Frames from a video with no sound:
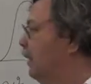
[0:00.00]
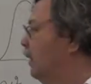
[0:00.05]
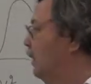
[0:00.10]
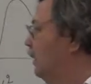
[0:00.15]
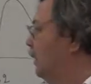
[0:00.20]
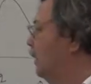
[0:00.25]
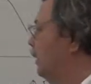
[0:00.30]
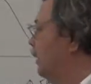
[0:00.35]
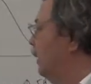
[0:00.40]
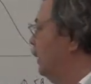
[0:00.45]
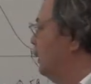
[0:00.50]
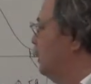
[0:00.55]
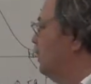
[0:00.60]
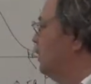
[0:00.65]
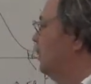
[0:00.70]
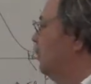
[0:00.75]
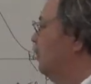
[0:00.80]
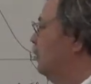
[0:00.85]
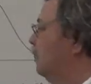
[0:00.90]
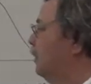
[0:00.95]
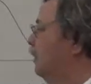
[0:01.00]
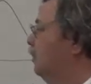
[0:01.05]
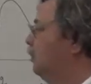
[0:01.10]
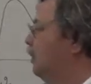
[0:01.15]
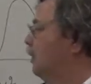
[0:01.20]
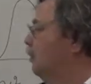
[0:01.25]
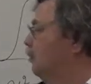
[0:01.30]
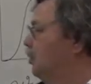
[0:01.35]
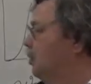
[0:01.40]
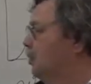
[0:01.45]
run a test on the
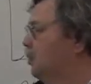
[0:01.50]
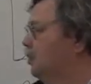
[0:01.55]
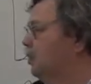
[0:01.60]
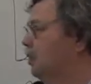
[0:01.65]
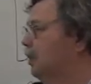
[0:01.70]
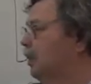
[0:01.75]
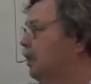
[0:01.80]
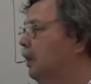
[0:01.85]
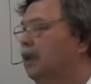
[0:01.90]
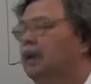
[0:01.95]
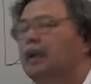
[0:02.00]
proportion